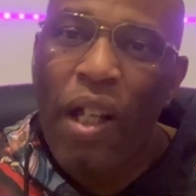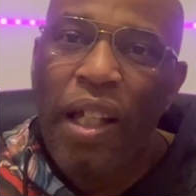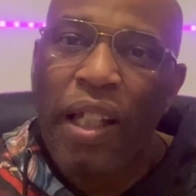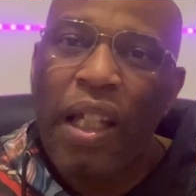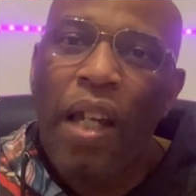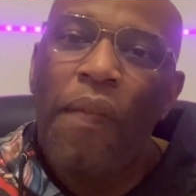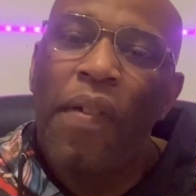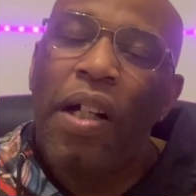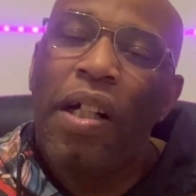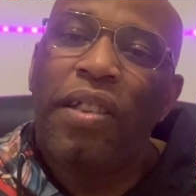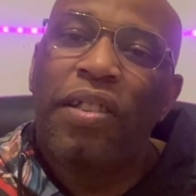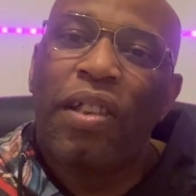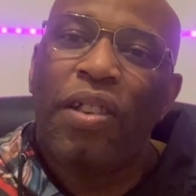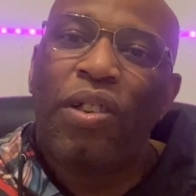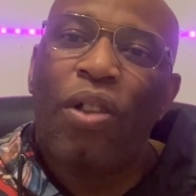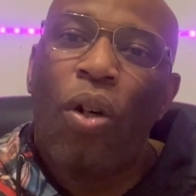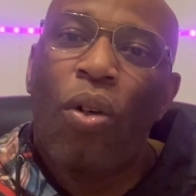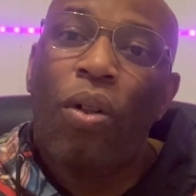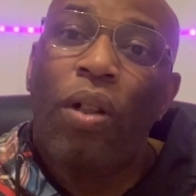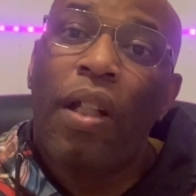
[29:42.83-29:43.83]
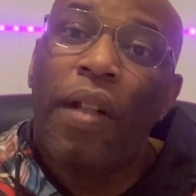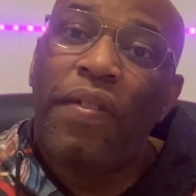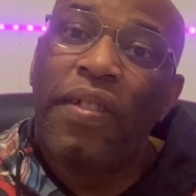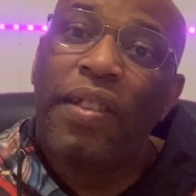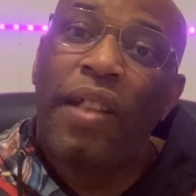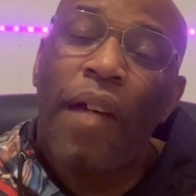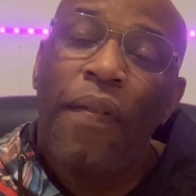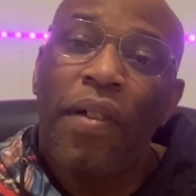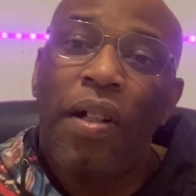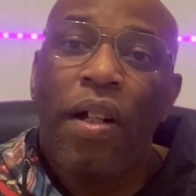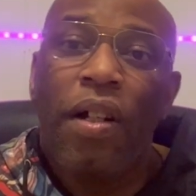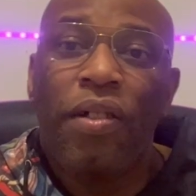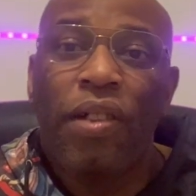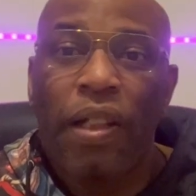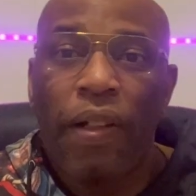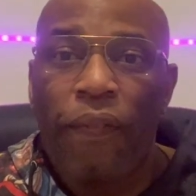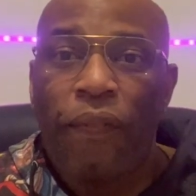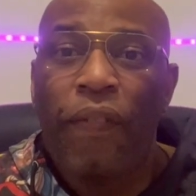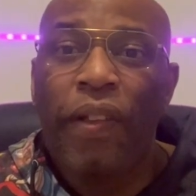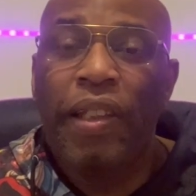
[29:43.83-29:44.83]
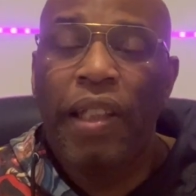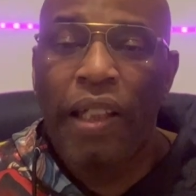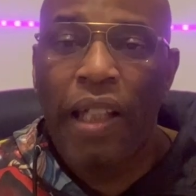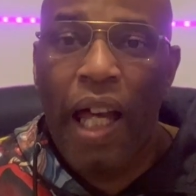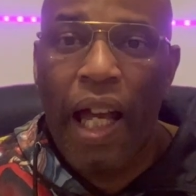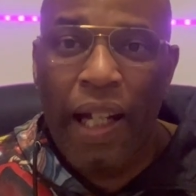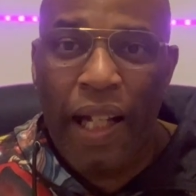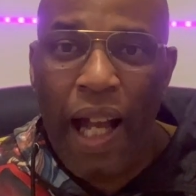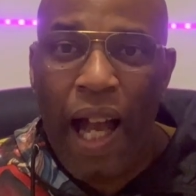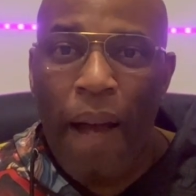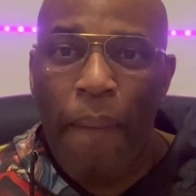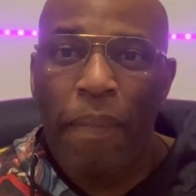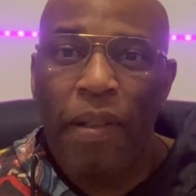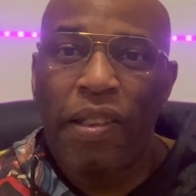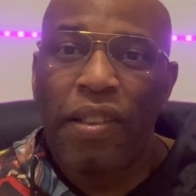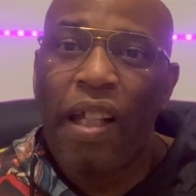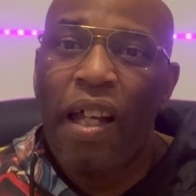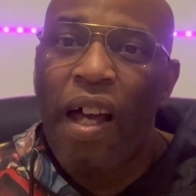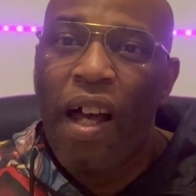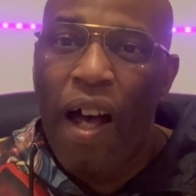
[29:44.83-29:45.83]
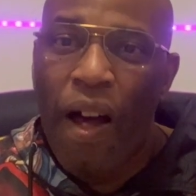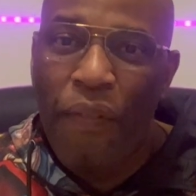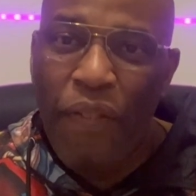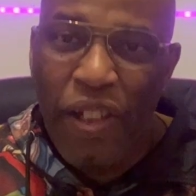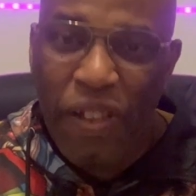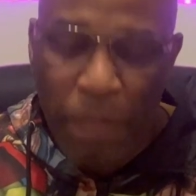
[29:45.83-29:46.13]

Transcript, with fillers: giving us a total of 759 copies of this